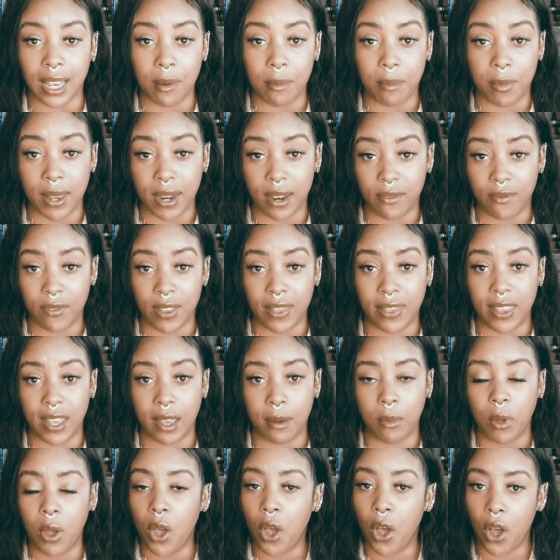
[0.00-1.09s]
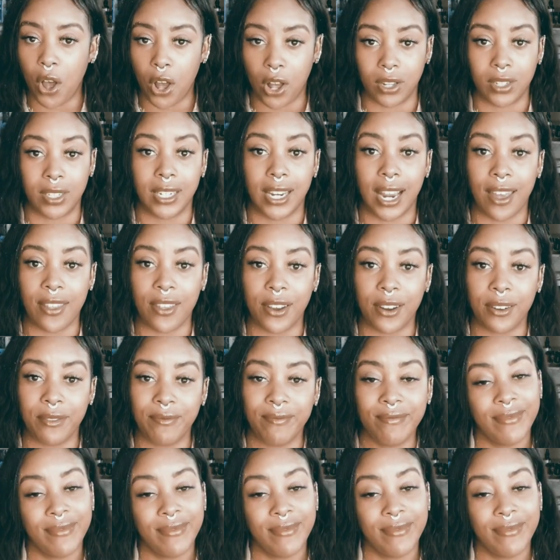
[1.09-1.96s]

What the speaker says: can benefit them altogether.